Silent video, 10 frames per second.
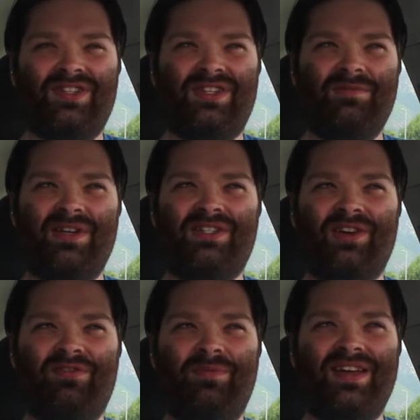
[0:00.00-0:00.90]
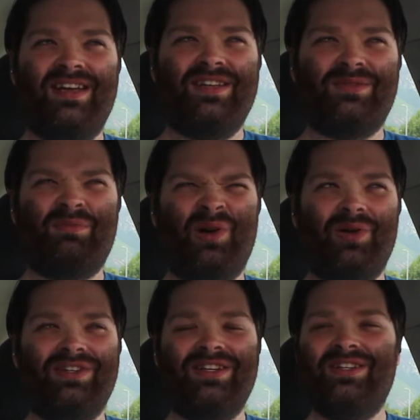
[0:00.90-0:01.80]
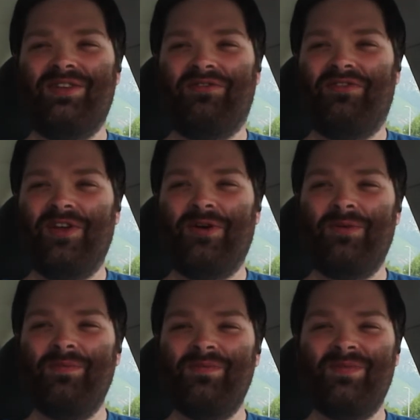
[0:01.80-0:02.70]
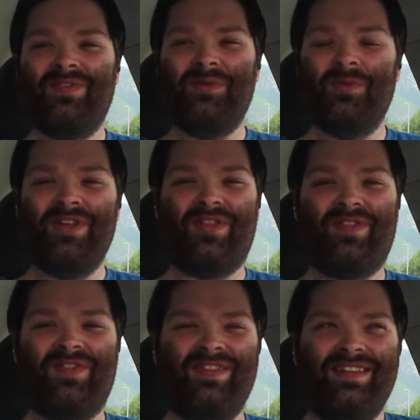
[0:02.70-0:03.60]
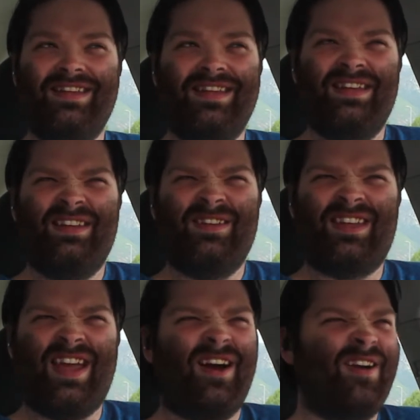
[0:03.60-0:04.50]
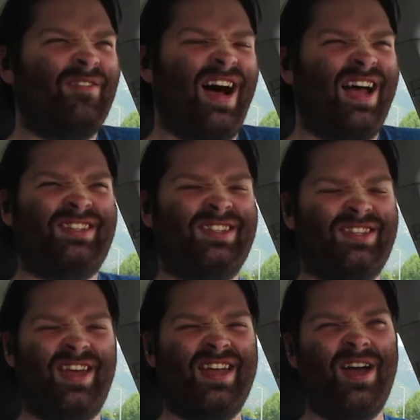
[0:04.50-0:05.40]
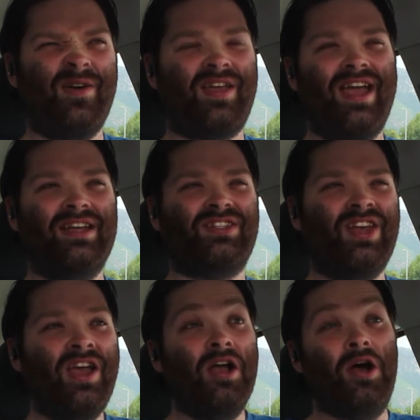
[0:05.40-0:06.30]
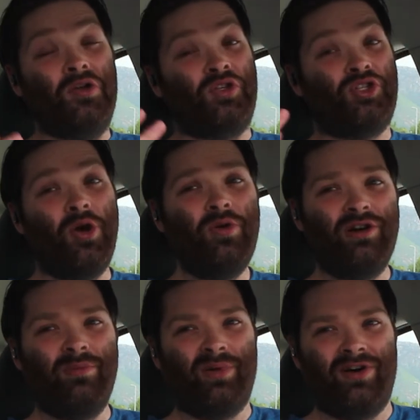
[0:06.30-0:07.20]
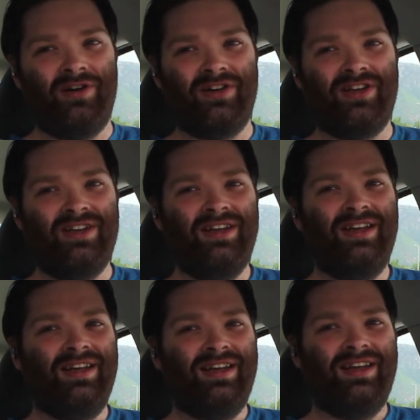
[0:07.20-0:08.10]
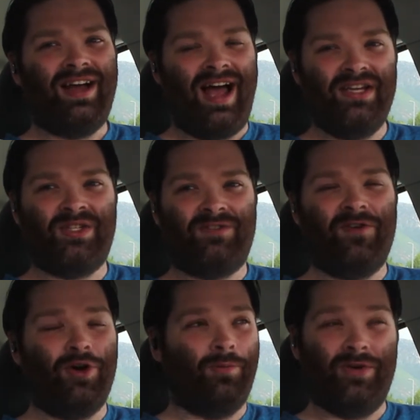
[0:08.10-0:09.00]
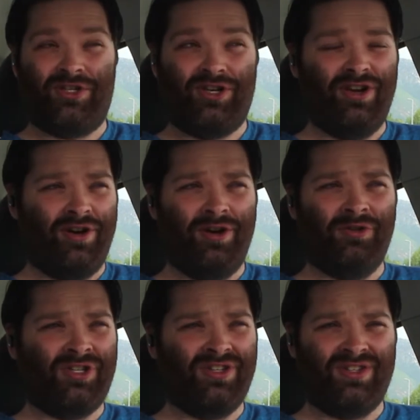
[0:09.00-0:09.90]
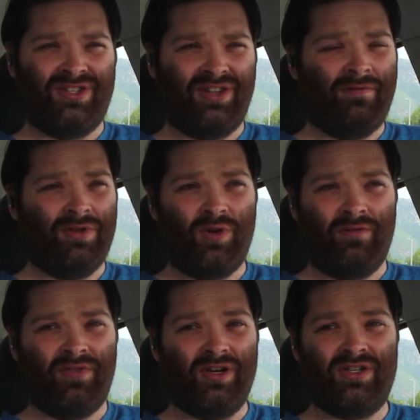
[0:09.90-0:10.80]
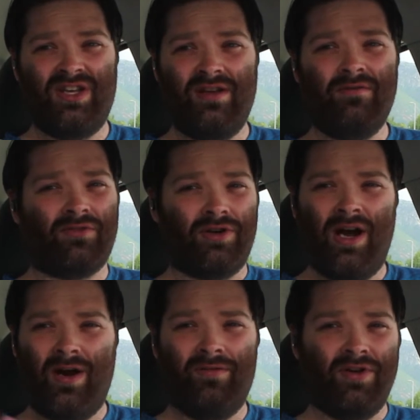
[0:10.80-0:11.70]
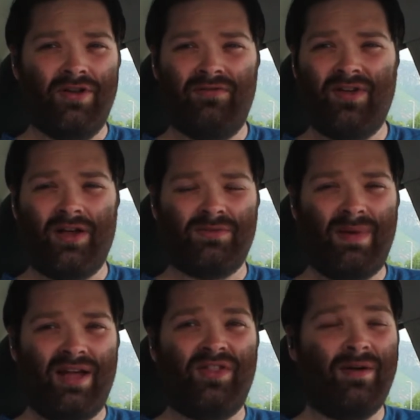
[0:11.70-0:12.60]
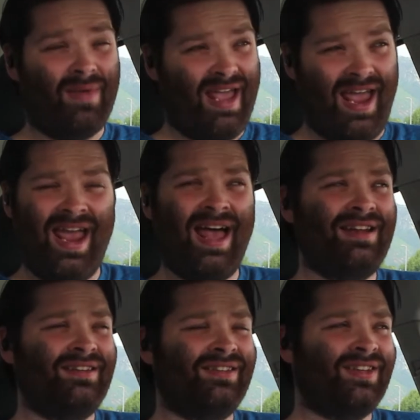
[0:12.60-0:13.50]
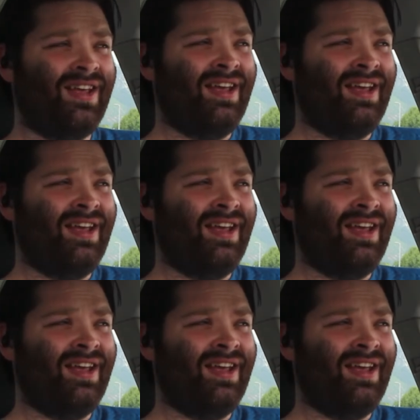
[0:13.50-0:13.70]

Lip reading: see myself being as pulled into the film with Gary Ross. It's like, okay, it's a Soderbergh heist film, which, you know, Ocean's 11, 12, 13, for however you felt about them, and